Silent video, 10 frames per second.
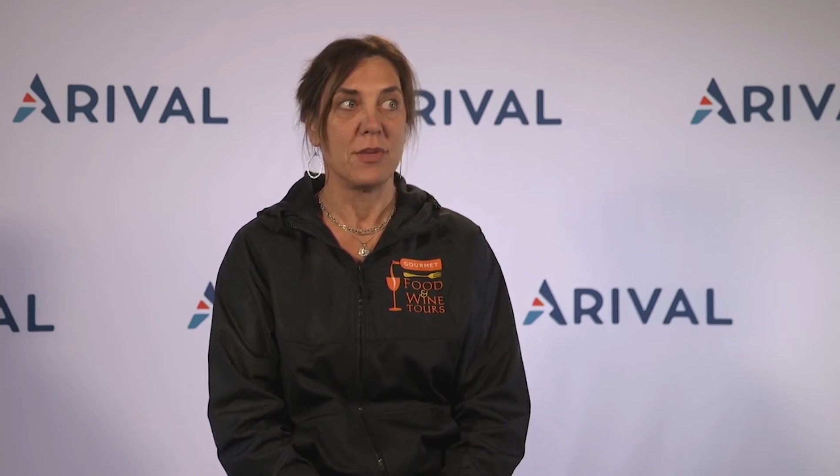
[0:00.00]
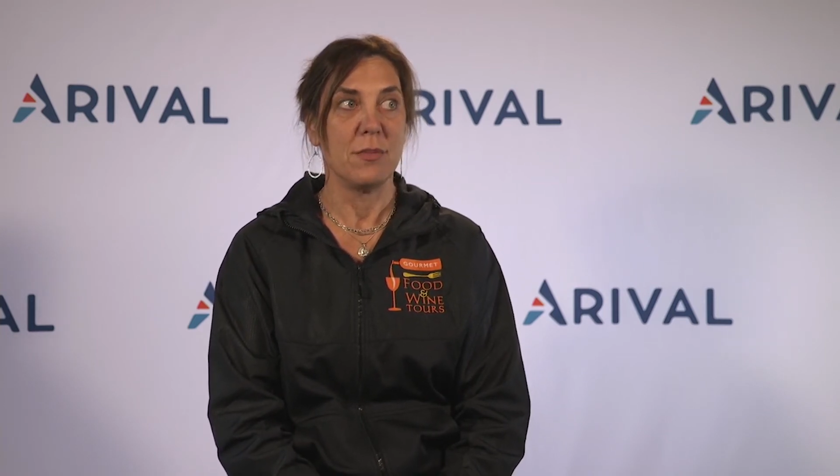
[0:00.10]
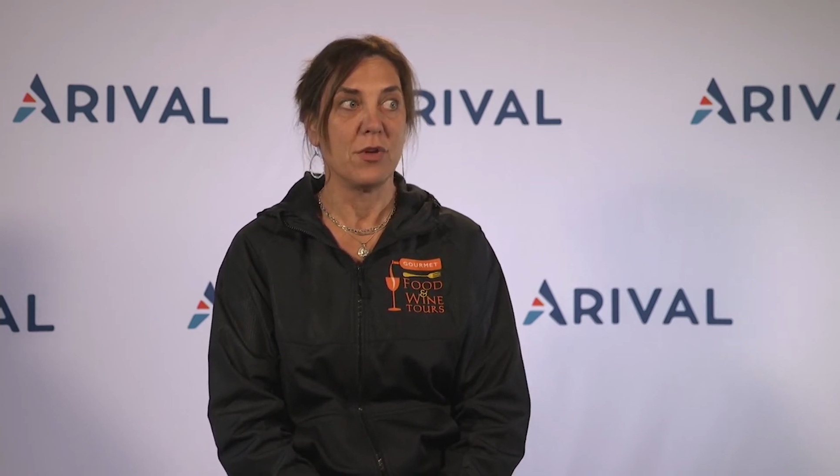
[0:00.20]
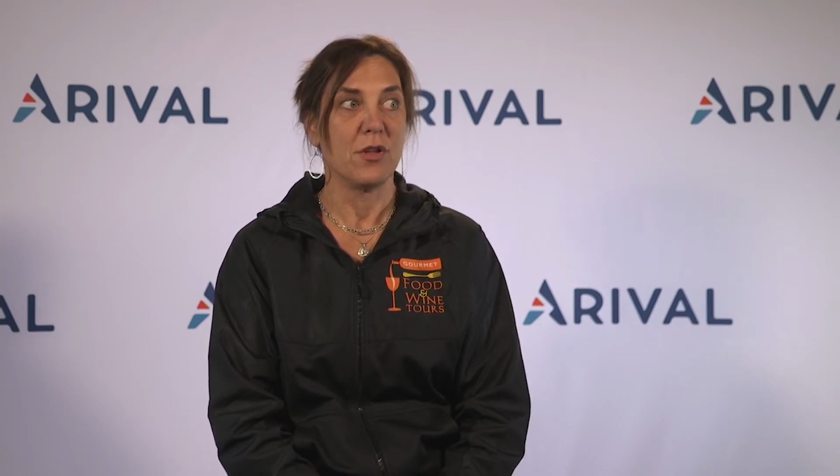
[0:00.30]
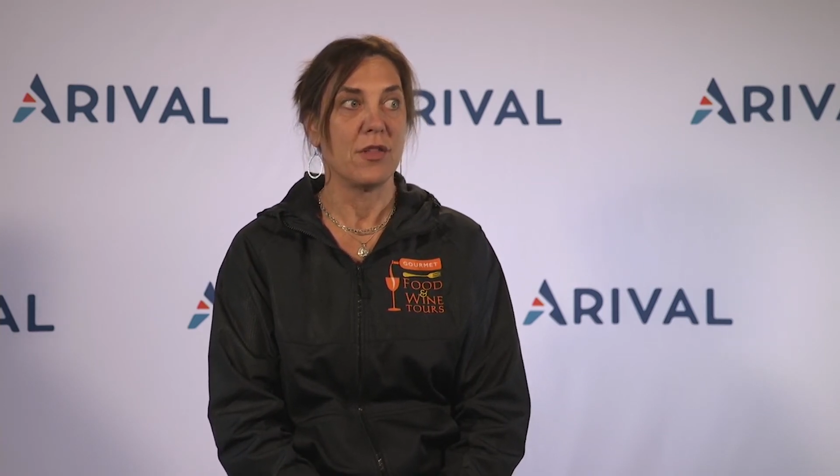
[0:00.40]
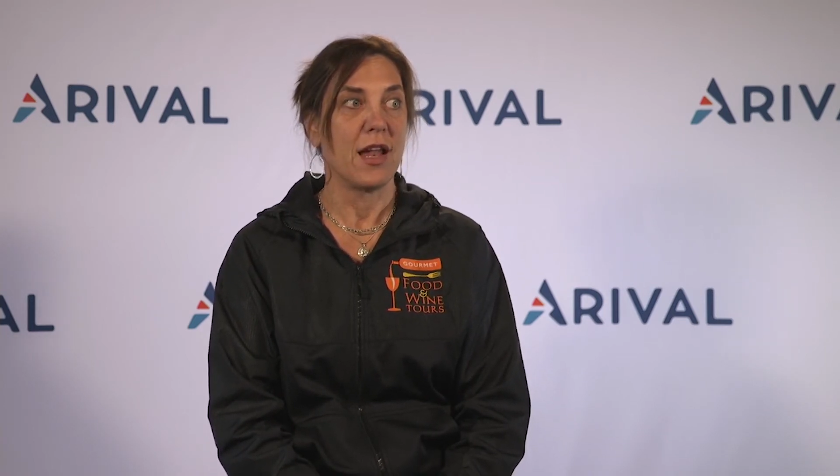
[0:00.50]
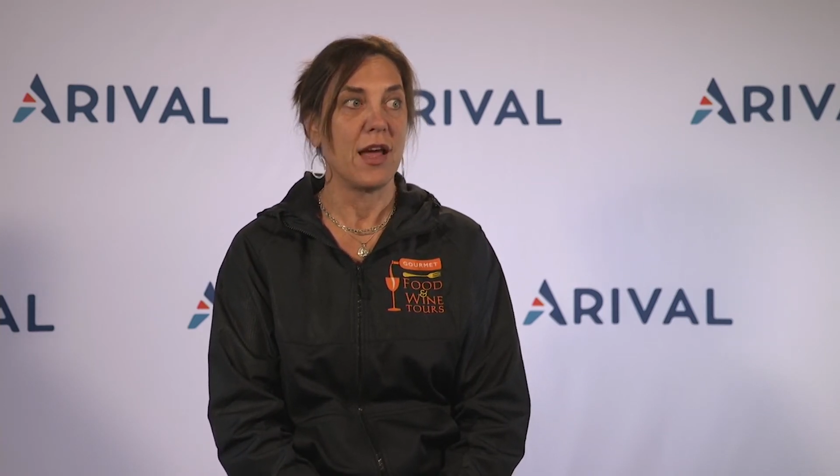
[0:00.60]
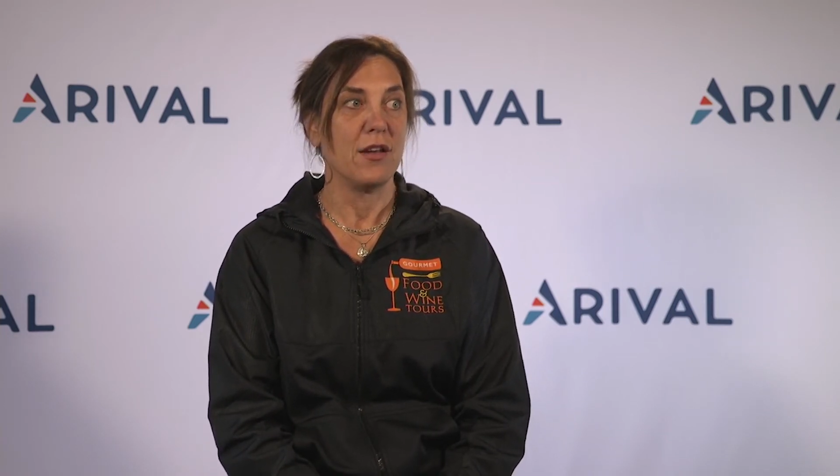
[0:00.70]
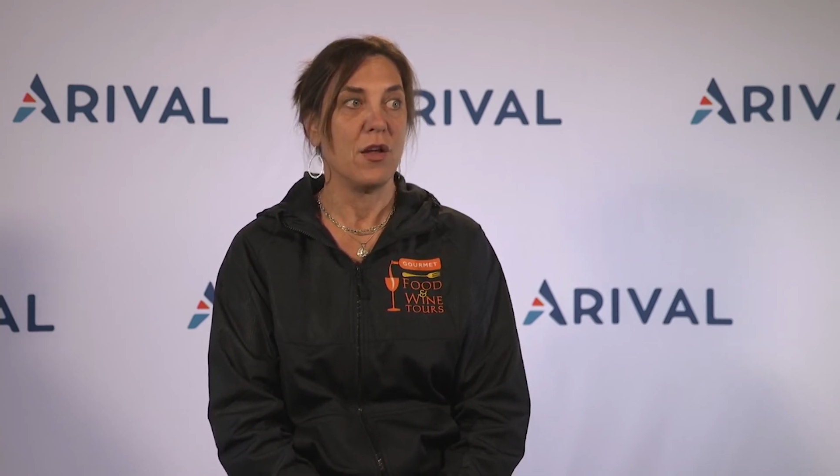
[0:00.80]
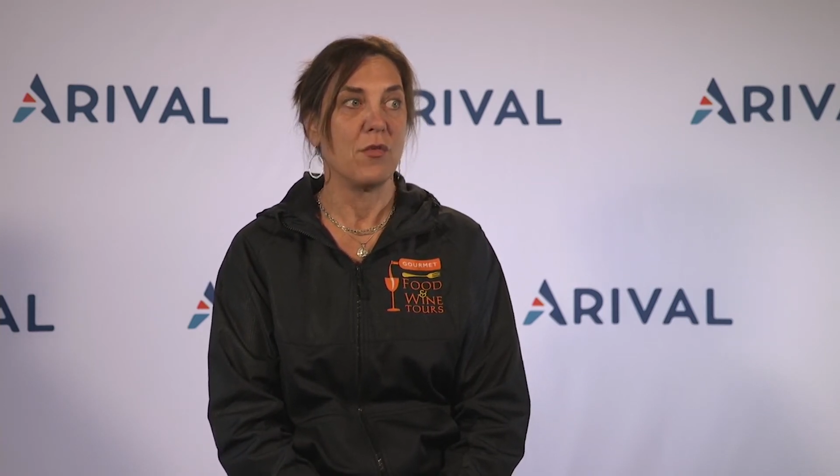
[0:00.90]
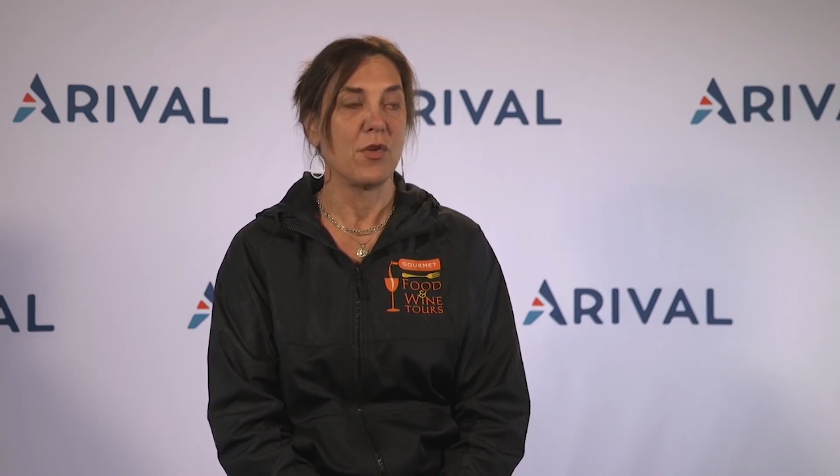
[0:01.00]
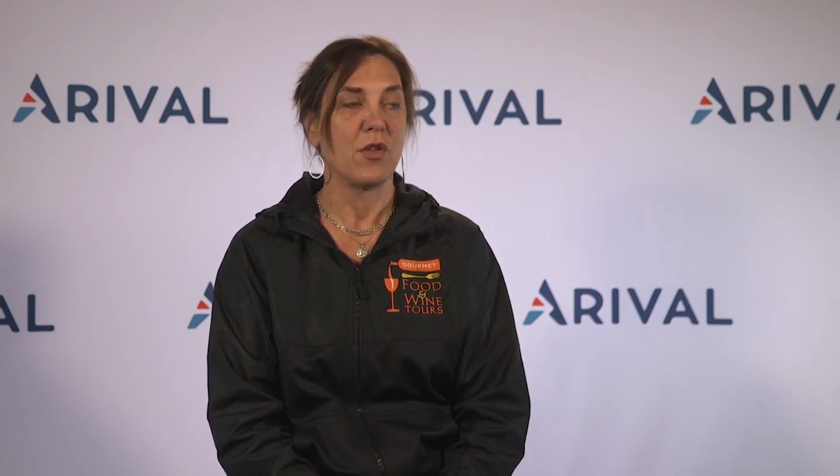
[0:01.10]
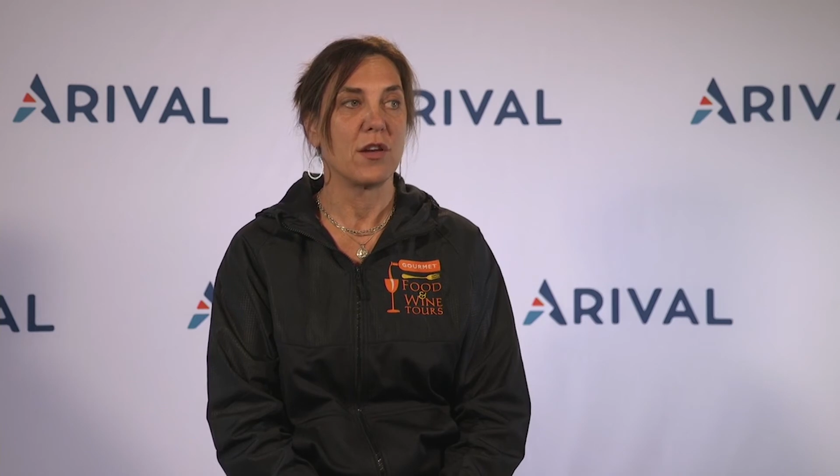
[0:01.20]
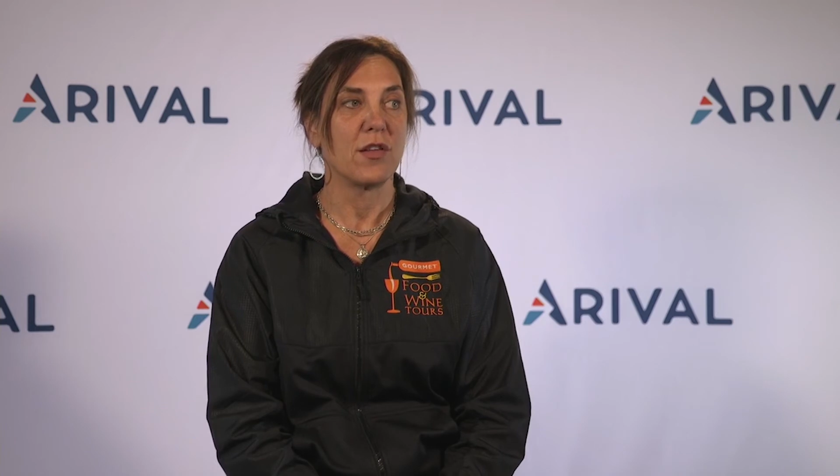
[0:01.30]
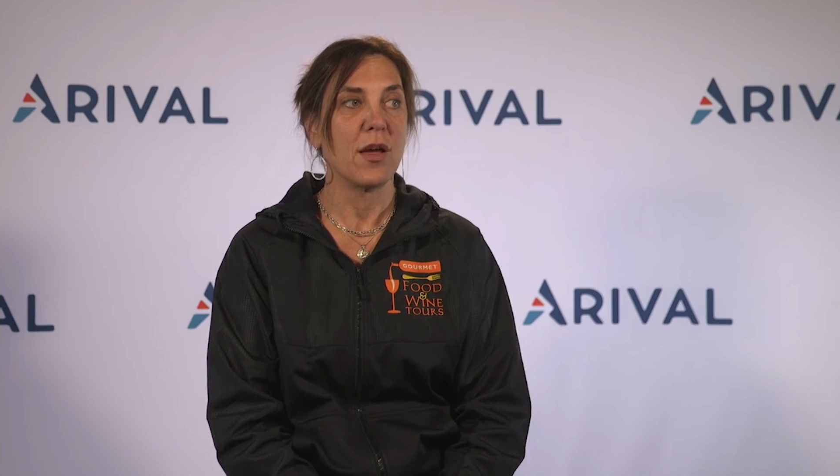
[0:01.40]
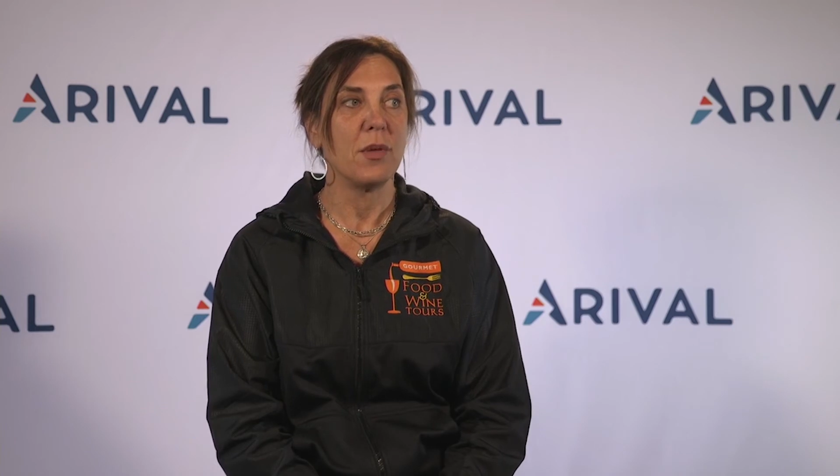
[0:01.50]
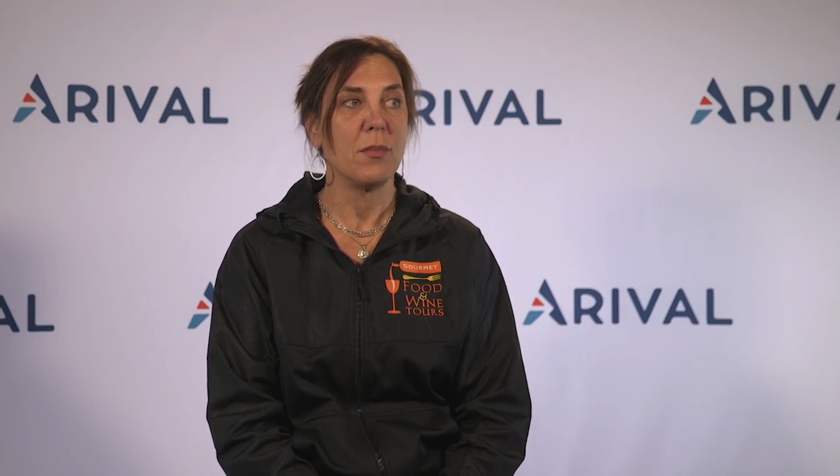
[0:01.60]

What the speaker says: people that I'd known for a long time,